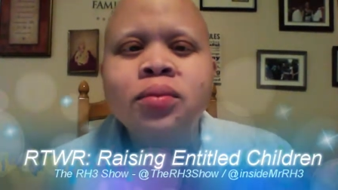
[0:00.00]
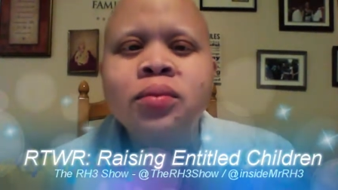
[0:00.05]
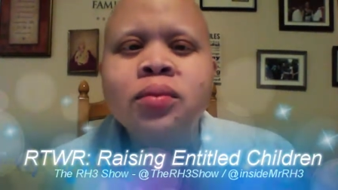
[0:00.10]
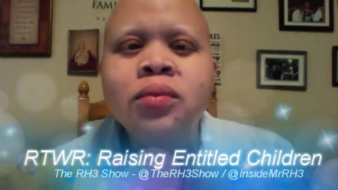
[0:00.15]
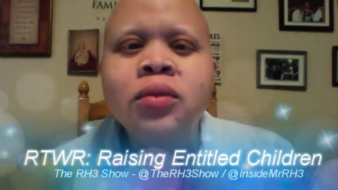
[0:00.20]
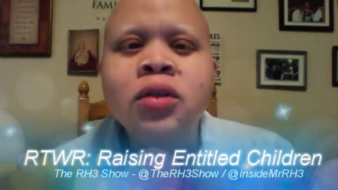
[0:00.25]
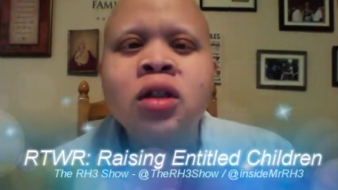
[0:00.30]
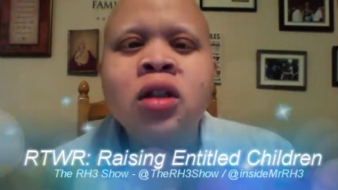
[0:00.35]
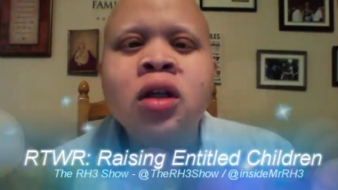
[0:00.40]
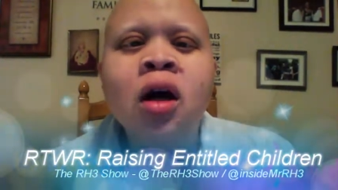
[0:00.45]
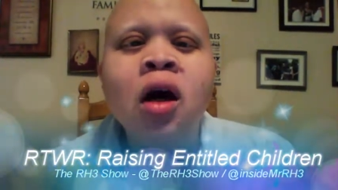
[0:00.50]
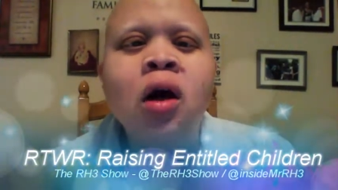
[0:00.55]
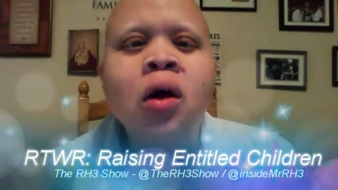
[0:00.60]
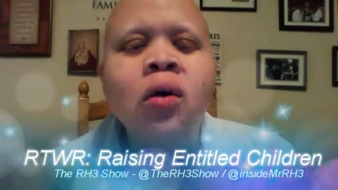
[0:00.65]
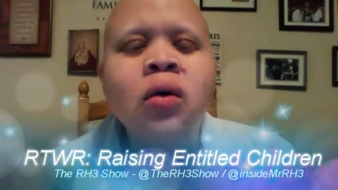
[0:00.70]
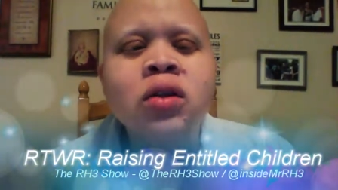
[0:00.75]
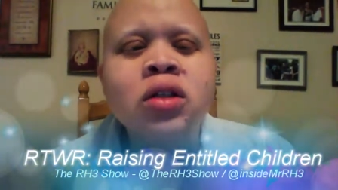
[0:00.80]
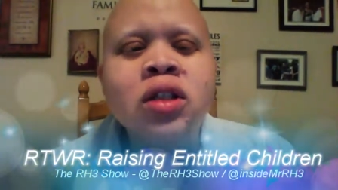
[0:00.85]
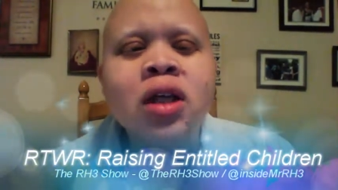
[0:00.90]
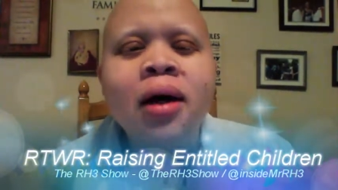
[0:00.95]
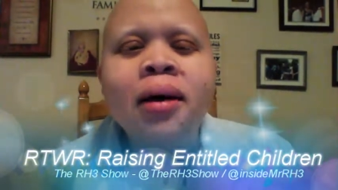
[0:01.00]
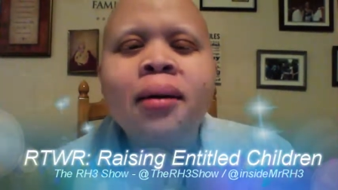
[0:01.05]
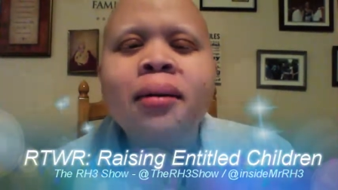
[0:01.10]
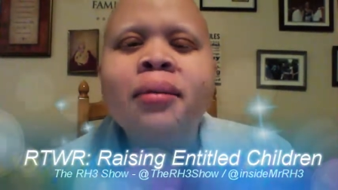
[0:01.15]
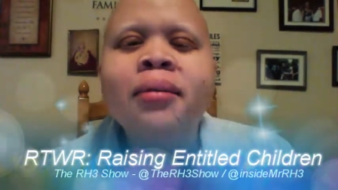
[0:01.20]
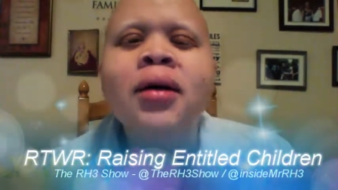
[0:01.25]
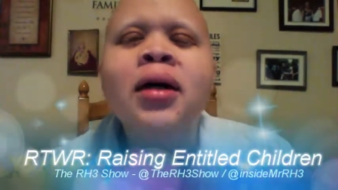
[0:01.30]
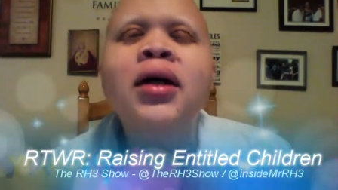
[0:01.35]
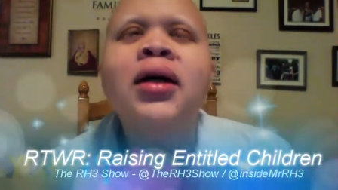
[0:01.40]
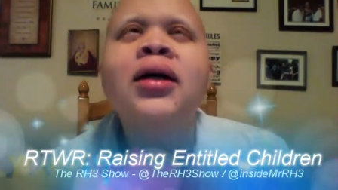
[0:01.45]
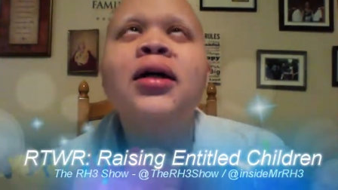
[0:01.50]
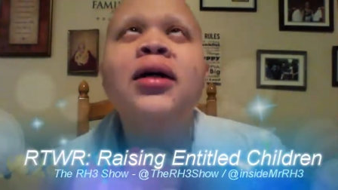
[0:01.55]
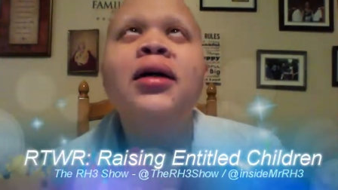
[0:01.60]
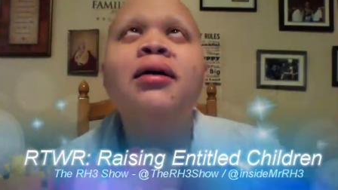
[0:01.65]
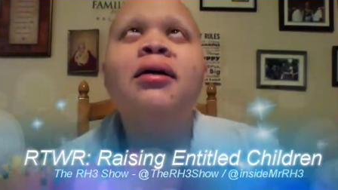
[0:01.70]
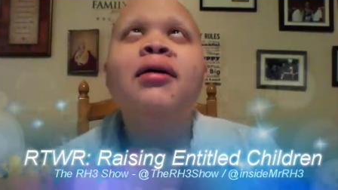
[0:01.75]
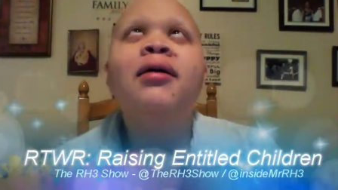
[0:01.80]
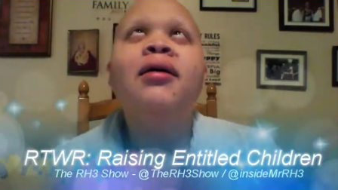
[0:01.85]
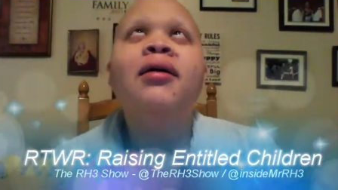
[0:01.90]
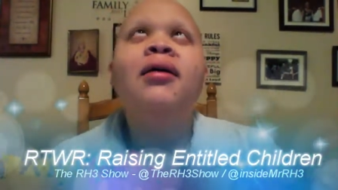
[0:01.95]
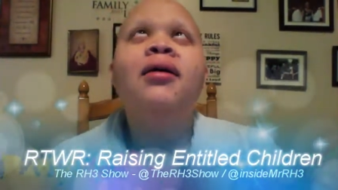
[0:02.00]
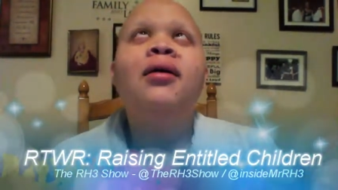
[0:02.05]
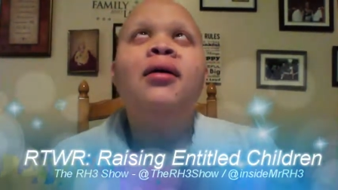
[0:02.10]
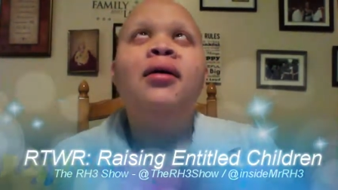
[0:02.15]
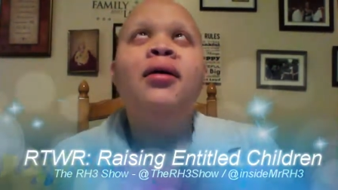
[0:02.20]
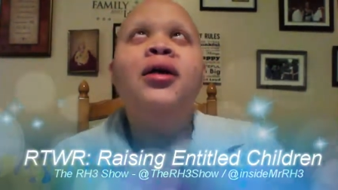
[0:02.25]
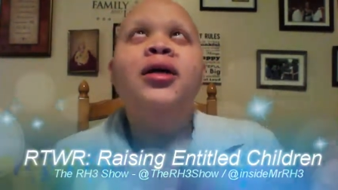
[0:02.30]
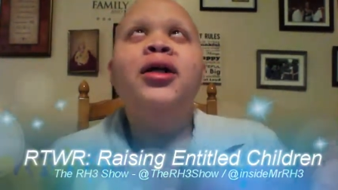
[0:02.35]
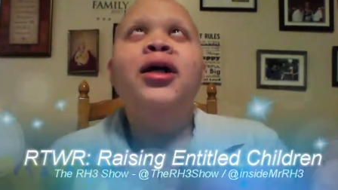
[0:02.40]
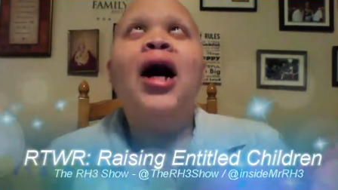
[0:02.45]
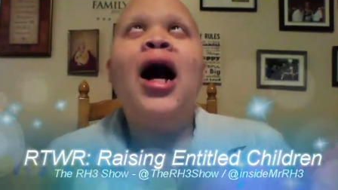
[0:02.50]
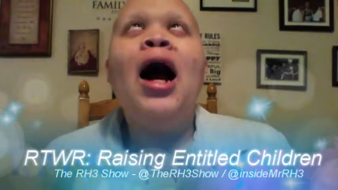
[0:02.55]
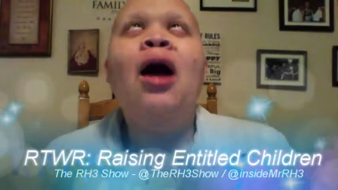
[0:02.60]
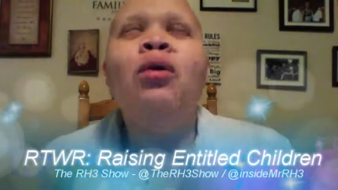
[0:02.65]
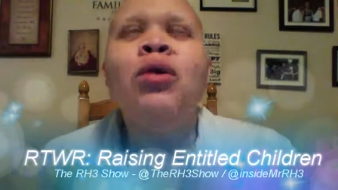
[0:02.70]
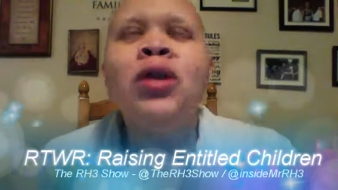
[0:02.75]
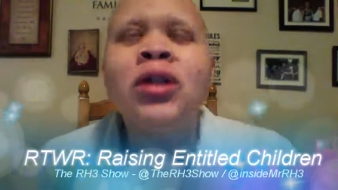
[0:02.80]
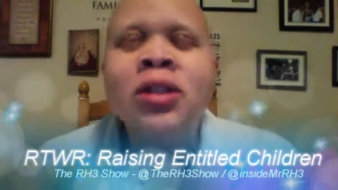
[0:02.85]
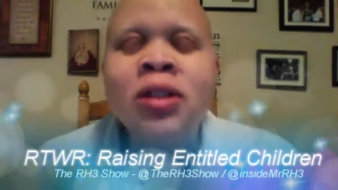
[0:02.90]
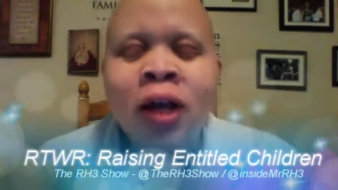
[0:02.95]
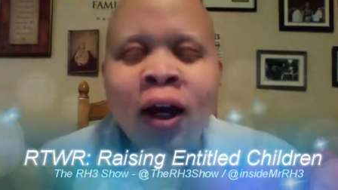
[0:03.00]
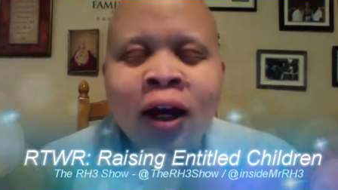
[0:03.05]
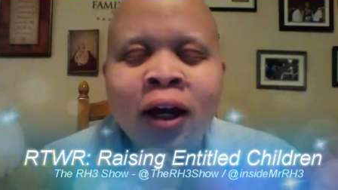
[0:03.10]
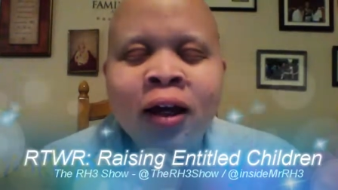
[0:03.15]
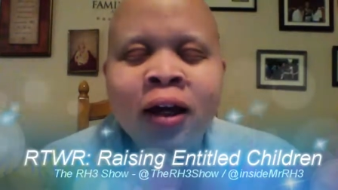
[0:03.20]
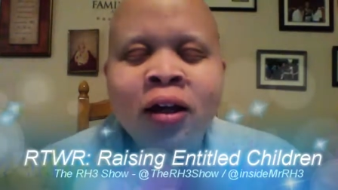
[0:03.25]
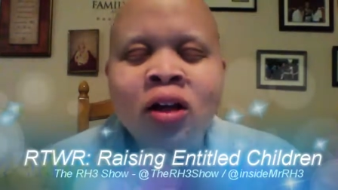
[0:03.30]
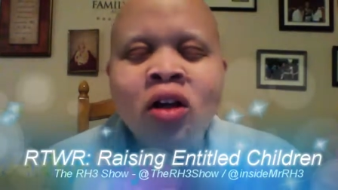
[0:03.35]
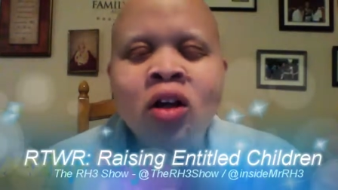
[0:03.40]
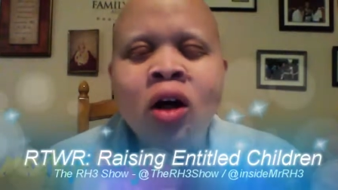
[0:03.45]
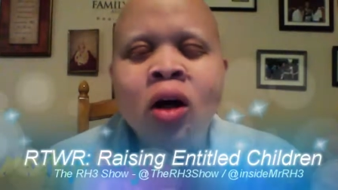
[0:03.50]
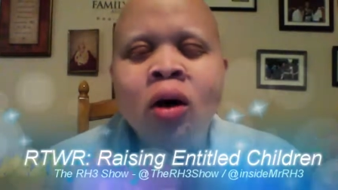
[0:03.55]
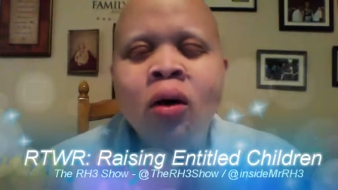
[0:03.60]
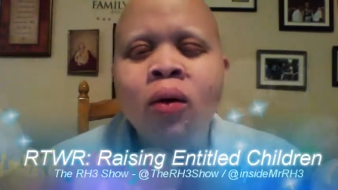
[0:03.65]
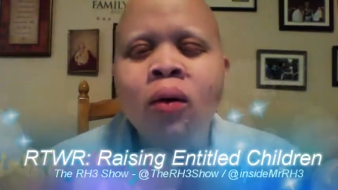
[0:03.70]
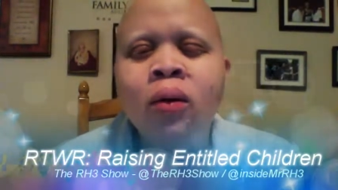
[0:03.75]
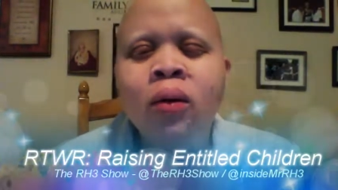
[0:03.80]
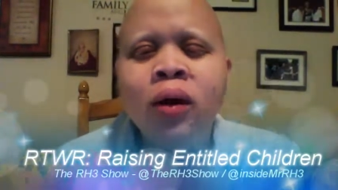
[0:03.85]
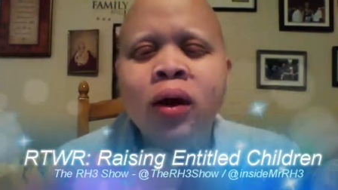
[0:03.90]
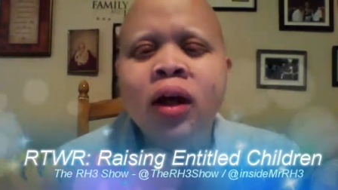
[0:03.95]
you know some I will say you know